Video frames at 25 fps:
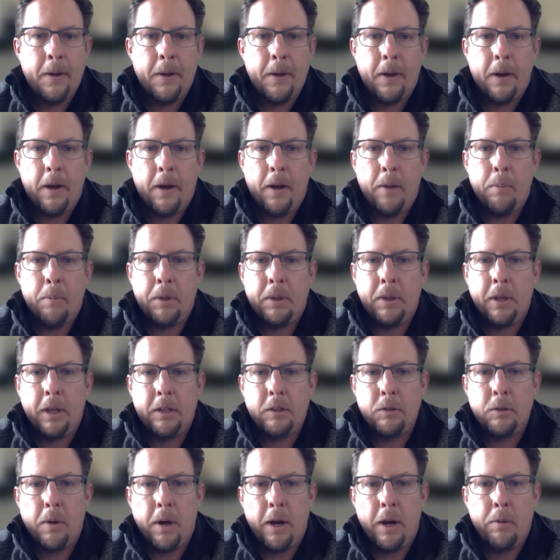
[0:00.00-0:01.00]
But
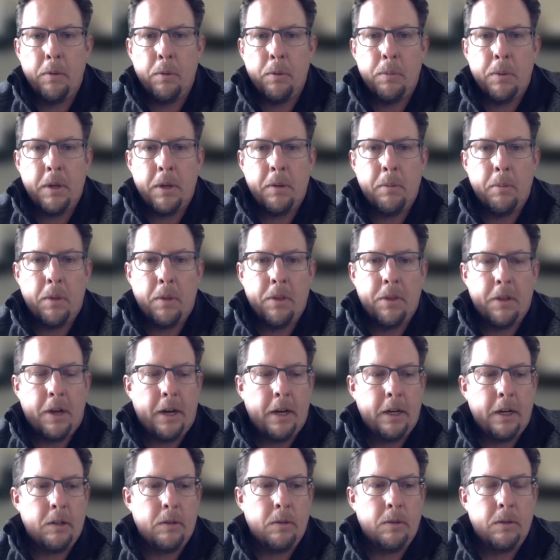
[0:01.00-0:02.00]
that's why we're being
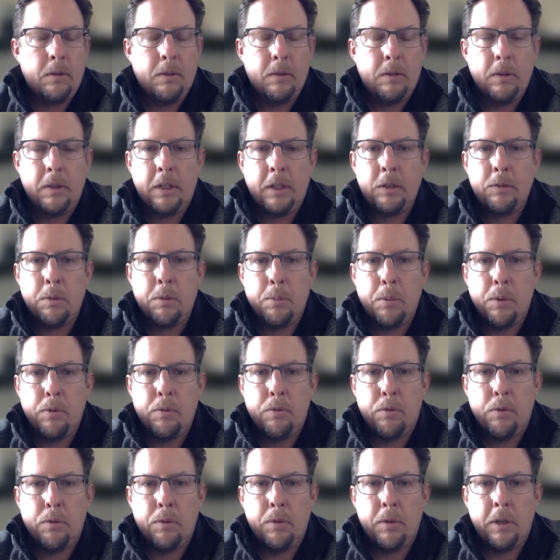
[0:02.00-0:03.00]
methodical as we
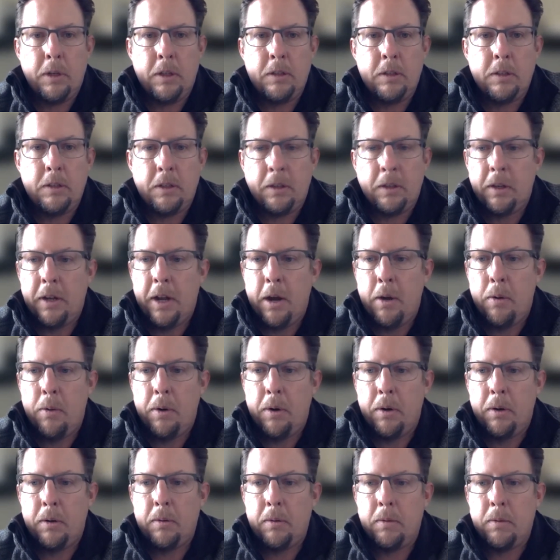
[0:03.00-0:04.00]
move through this. And now
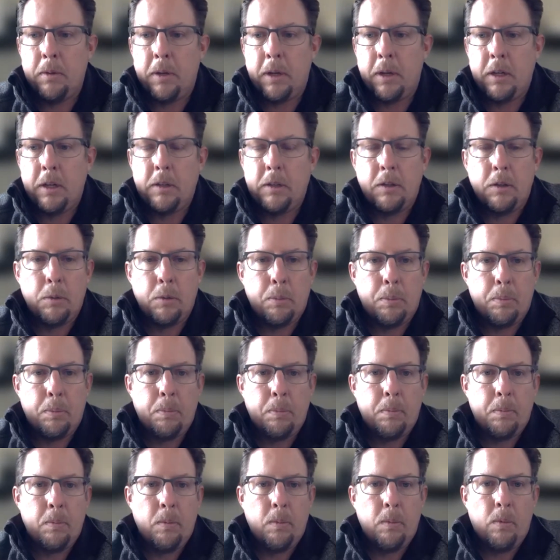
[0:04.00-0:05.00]
we're getting to the
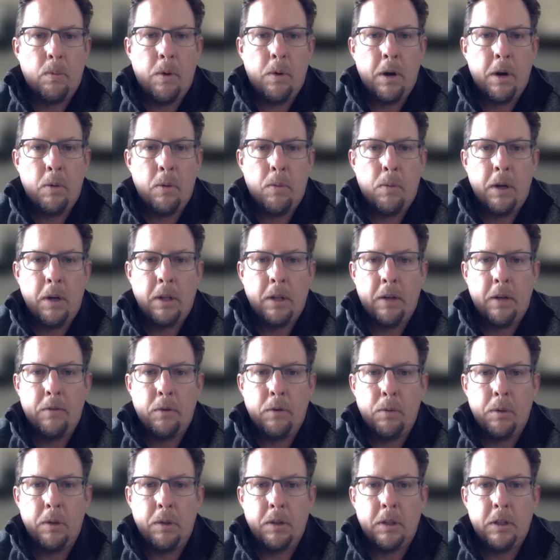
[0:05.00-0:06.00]
one-on-one
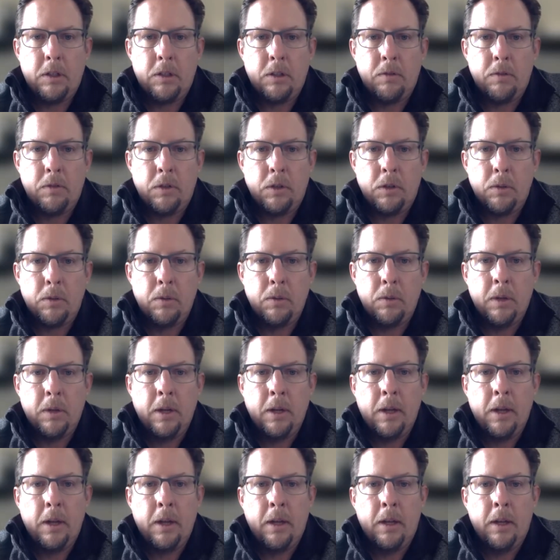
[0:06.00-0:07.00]
level with each of you,
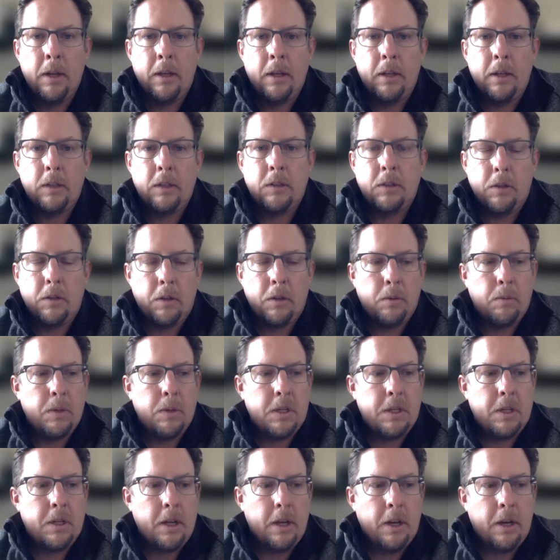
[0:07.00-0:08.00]
is so that we
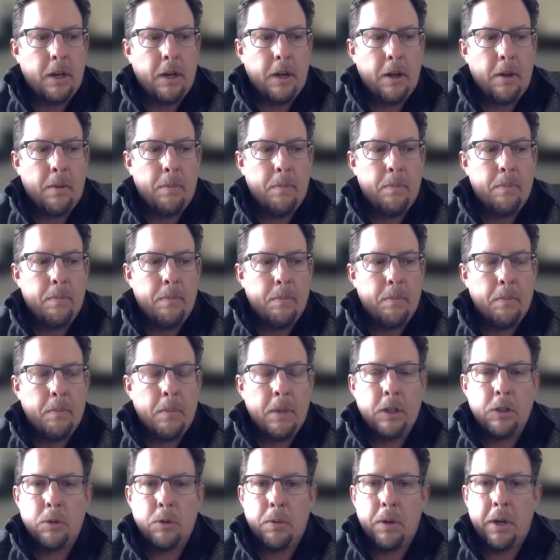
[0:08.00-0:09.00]
can
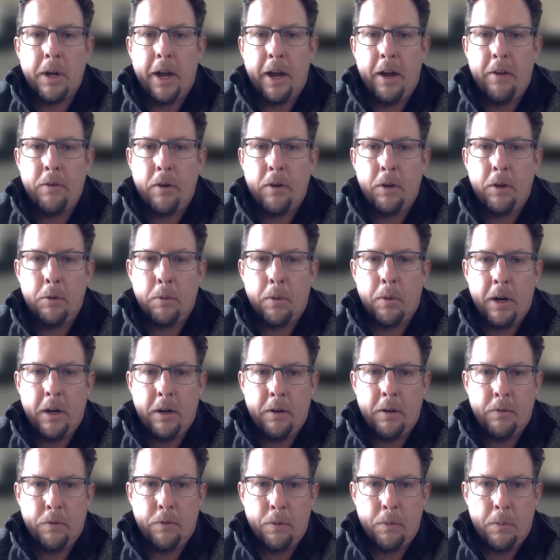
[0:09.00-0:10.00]
make sure we have all the right
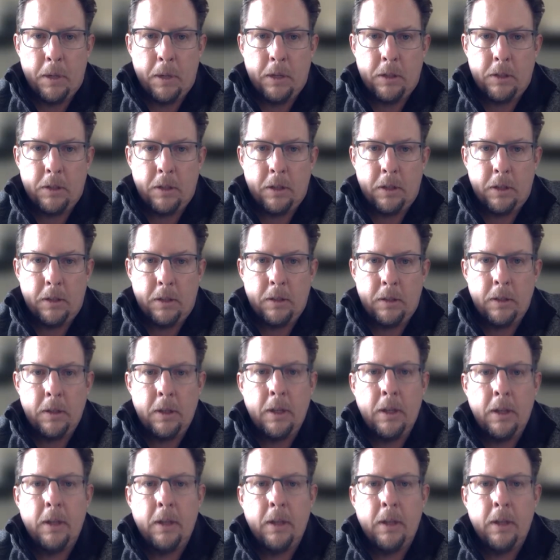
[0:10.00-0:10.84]
information